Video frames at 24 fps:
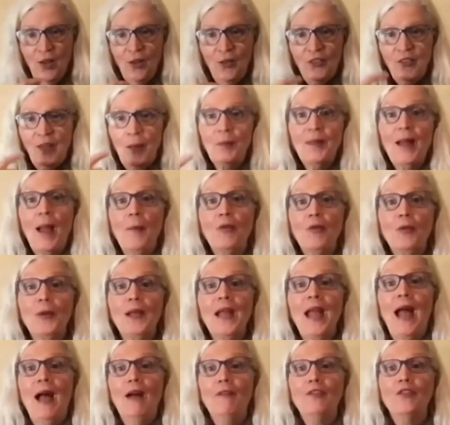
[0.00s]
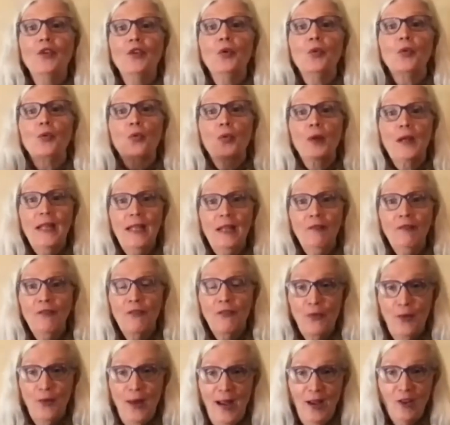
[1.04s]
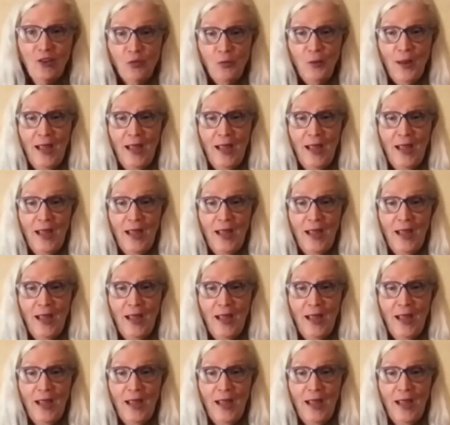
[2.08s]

Sometimes we have to refresh.